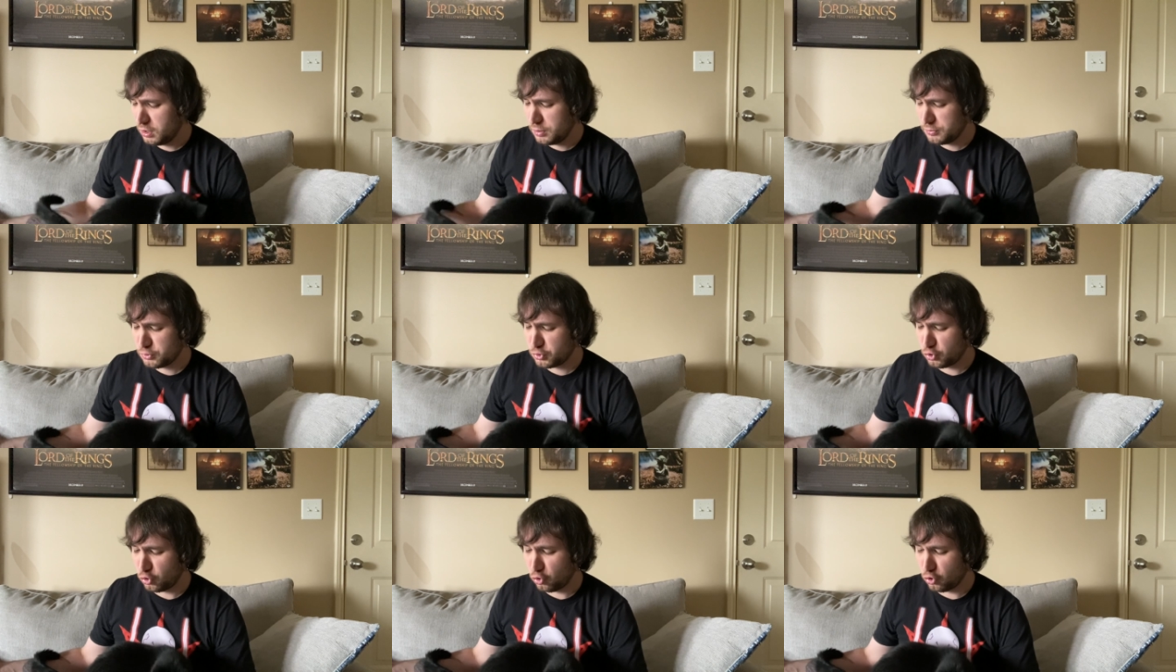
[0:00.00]

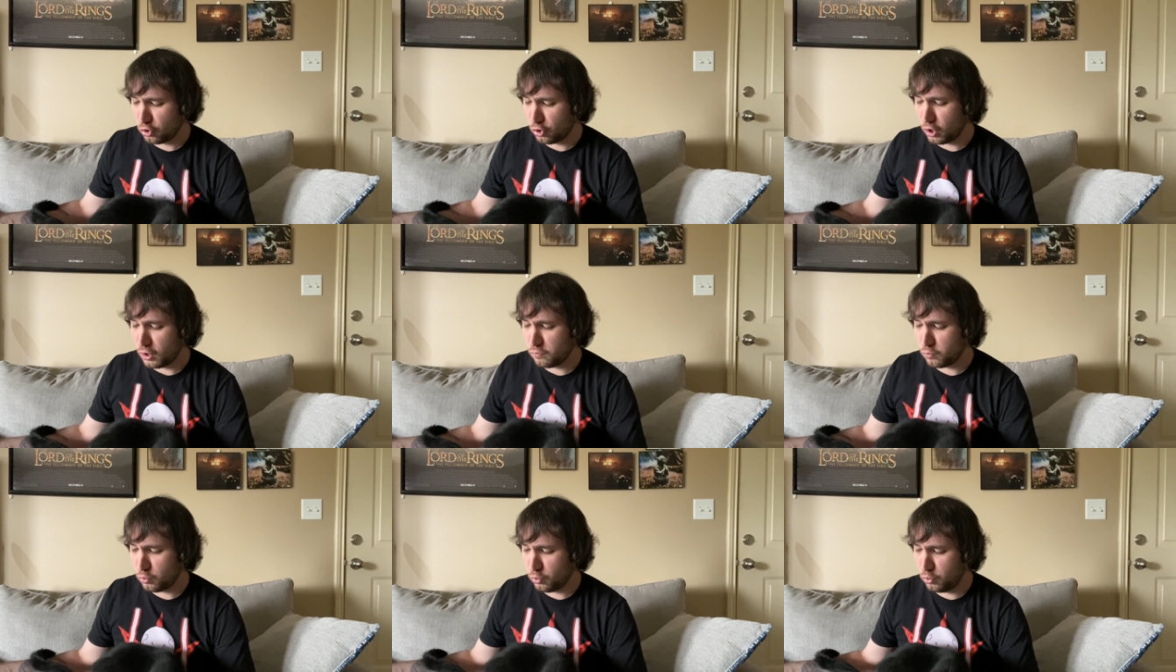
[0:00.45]
starting
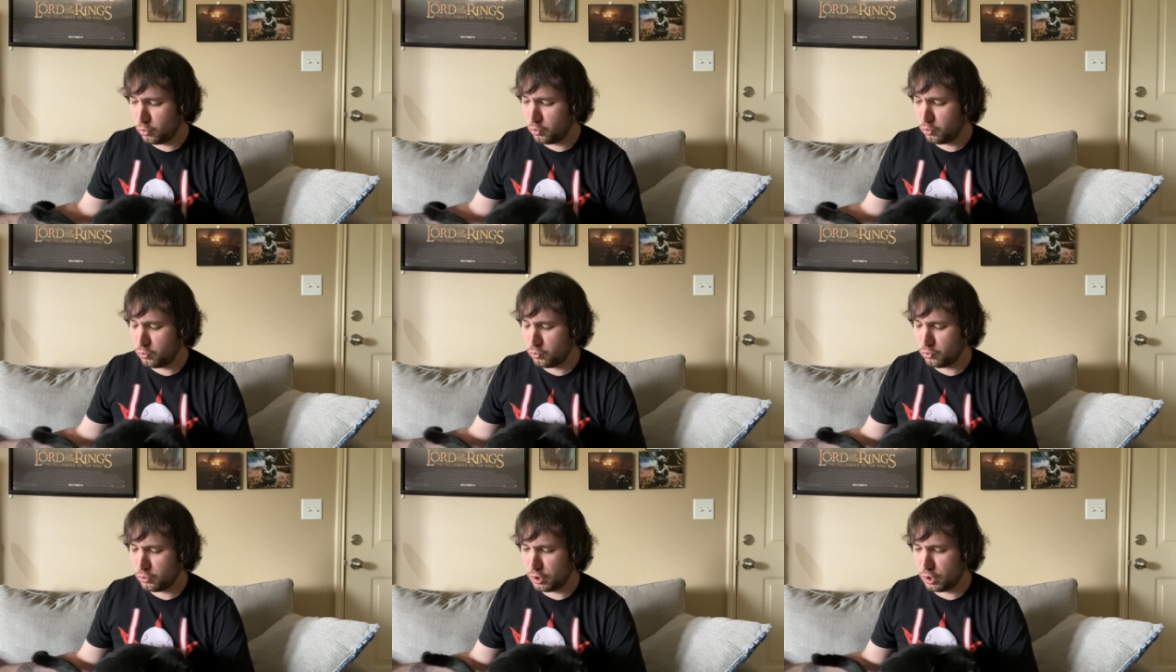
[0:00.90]
off with,
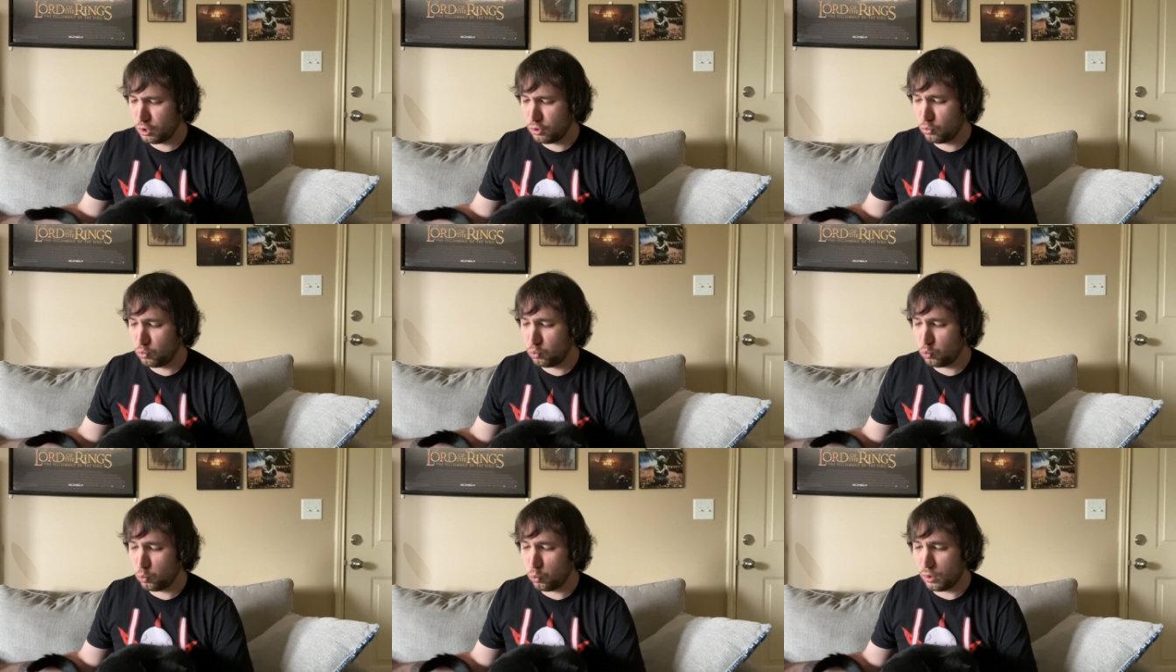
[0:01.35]
you know,
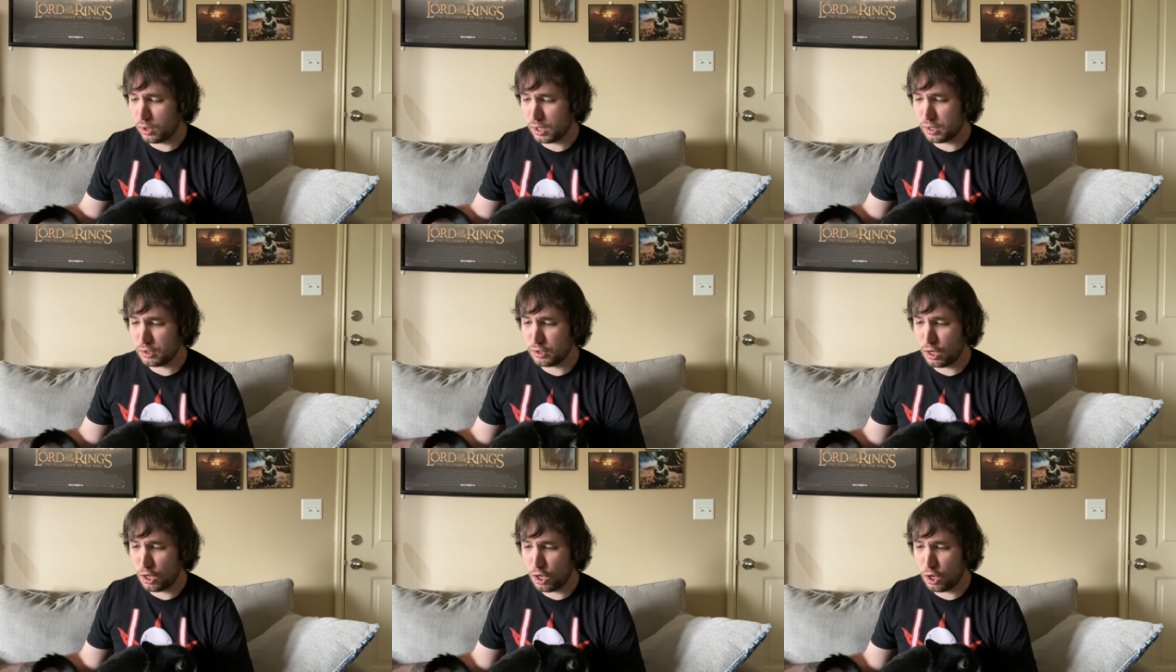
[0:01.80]
what I
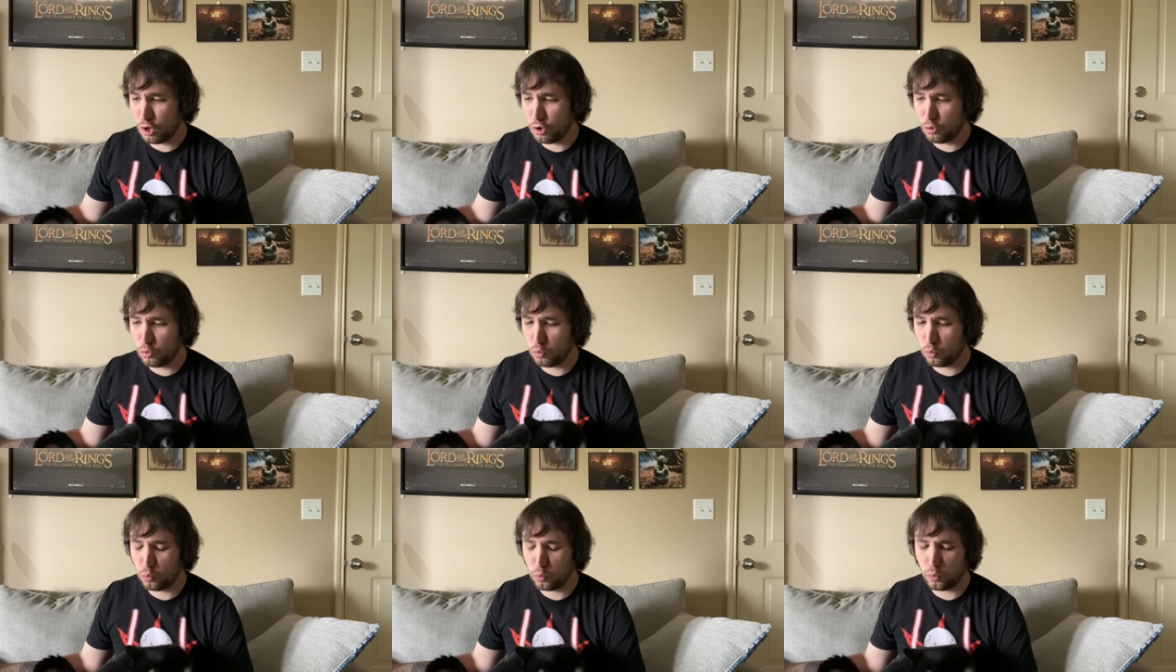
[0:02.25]

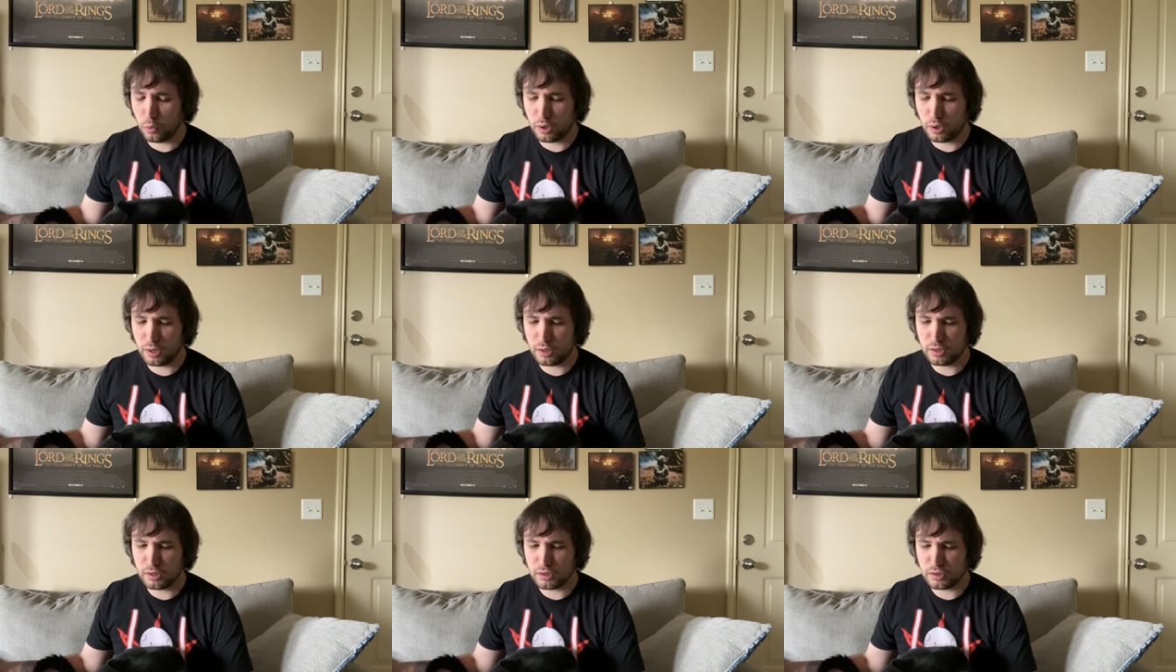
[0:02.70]
know.
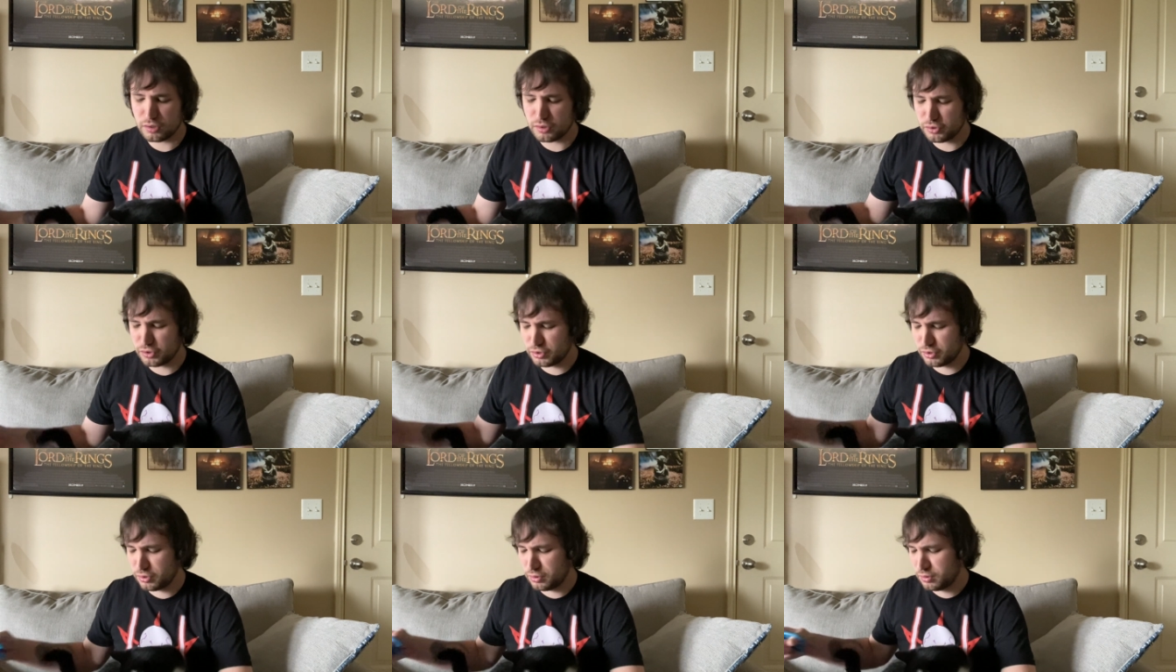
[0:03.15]
One
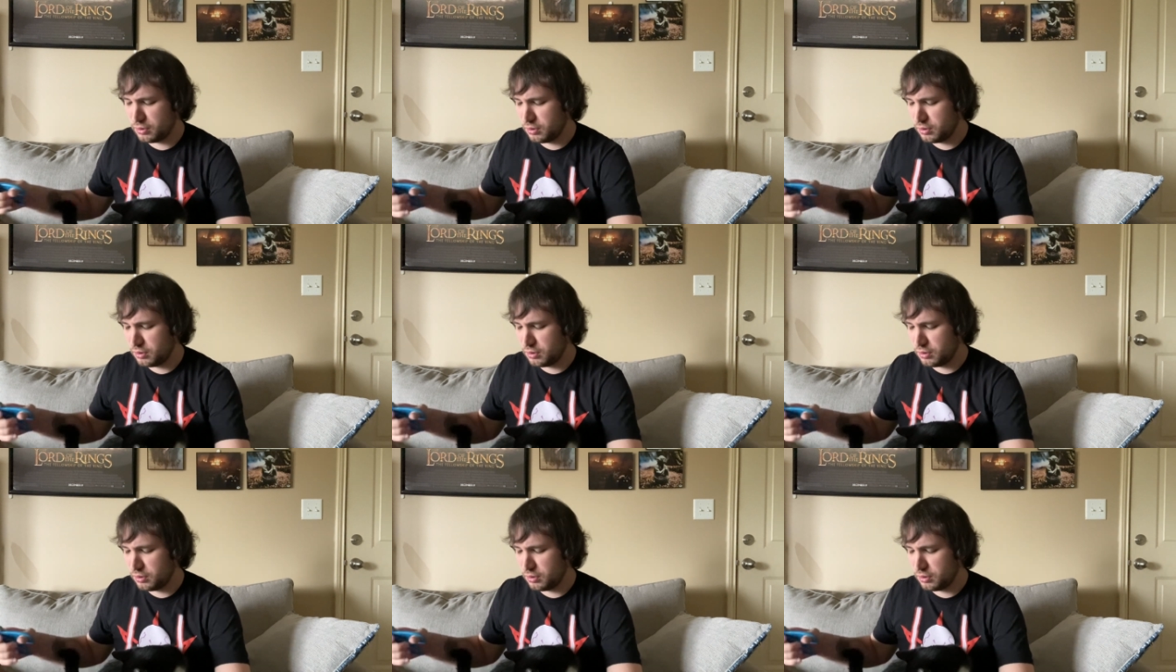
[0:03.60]
is,